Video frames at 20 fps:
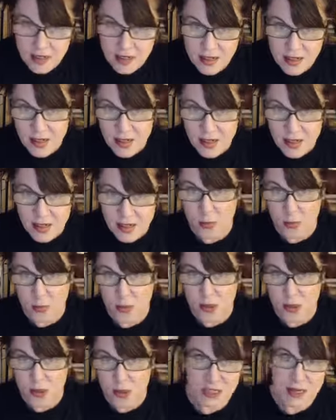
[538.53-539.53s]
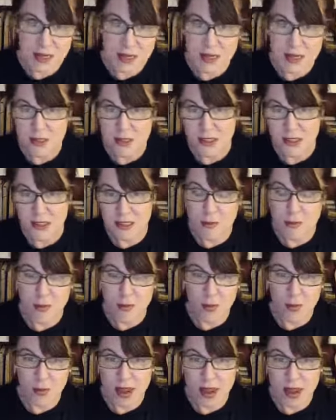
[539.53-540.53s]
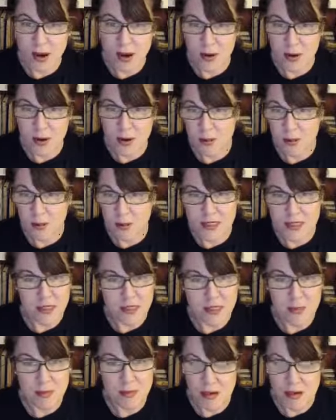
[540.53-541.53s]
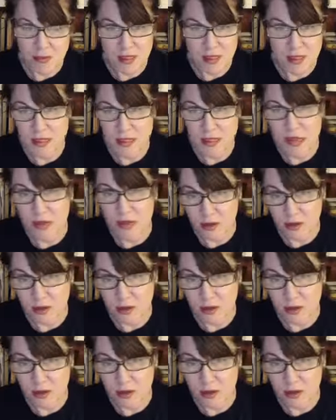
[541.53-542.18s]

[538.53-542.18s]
When you see me slumber around, I always say I'm not a drunken sailor.